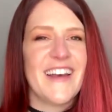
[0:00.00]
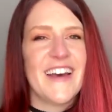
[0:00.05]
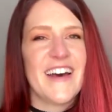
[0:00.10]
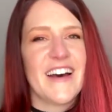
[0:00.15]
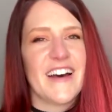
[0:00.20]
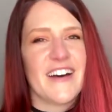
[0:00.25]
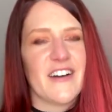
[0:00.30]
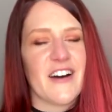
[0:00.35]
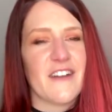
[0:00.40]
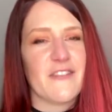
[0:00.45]

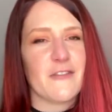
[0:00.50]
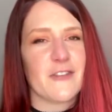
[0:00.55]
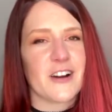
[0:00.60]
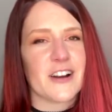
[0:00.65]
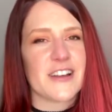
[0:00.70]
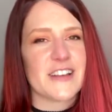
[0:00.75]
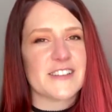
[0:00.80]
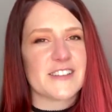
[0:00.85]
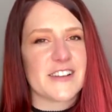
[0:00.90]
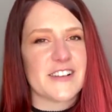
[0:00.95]
of
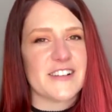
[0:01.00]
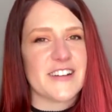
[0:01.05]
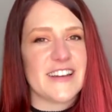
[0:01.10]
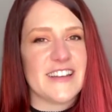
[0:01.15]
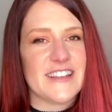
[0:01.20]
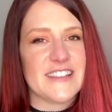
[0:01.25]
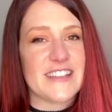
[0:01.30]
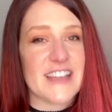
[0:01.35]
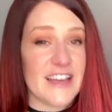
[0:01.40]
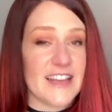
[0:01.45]
work is already
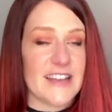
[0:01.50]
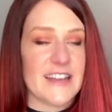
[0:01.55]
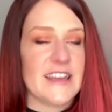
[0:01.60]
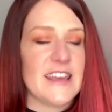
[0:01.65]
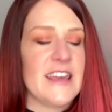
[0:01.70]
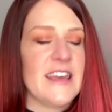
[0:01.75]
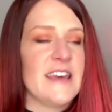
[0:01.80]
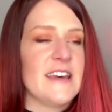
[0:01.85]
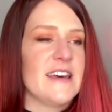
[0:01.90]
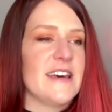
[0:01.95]
done.
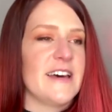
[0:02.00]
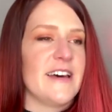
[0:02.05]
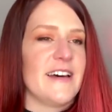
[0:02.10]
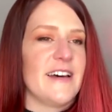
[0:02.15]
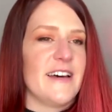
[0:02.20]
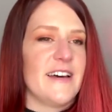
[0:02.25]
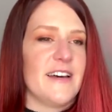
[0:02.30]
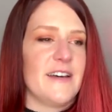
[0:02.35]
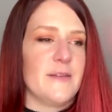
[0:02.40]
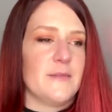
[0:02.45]

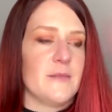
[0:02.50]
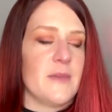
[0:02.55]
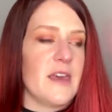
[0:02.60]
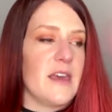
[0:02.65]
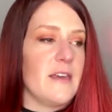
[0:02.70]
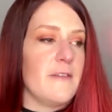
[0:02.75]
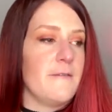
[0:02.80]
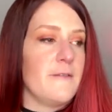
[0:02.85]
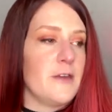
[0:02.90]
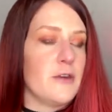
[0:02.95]
If